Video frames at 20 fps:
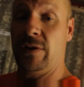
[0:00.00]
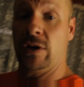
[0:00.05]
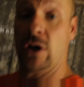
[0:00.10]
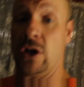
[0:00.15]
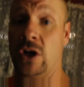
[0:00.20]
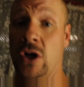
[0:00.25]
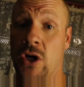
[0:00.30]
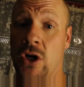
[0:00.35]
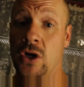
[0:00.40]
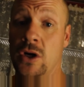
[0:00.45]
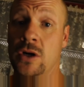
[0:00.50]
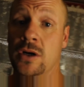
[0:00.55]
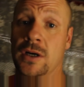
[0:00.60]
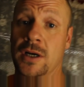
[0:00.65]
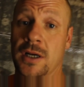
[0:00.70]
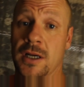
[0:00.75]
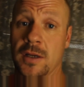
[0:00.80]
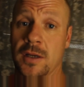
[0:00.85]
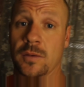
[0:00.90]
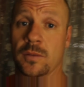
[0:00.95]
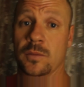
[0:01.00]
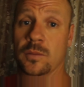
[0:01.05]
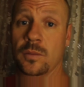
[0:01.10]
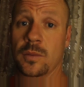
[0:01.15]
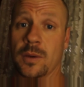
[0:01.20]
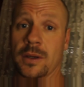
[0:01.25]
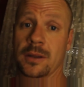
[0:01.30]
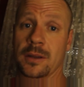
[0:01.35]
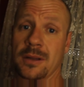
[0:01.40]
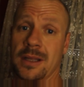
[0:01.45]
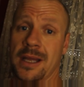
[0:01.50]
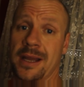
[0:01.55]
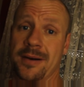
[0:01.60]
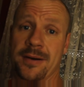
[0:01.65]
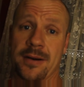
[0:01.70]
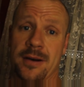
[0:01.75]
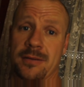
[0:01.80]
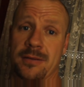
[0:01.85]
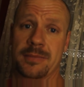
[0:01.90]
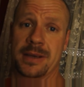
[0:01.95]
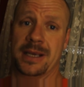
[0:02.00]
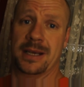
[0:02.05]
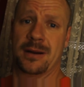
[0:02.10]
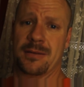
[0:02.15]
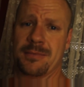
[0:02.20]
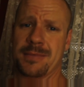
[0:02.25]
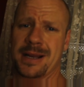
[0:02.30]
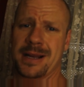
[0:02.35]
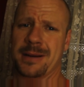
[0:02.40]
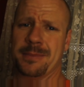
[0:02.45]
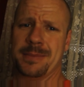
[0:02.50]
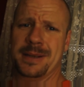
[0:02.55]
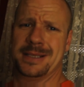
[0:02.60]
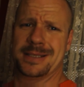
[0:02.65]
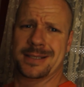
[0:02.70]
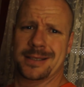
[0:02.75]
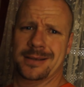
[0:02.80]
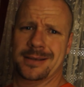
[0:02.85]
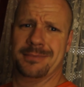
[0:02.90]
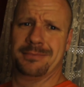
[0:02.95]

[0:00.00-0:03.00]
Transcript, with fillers: you're a girl, well, I don't know, make your man a pizza.